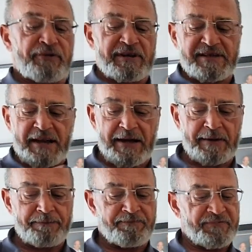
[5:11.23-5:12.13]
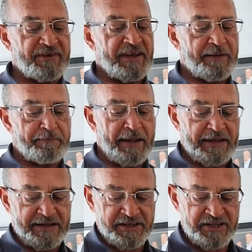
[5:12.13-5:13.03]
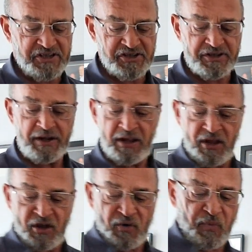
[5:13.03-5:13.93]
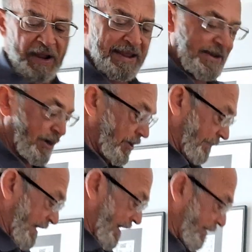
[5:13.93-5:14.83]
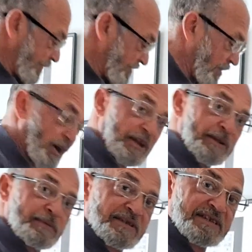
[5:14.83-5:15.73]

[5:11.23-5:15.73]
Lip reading: guitar. Yeah, mint condition. When I met up with the guy that was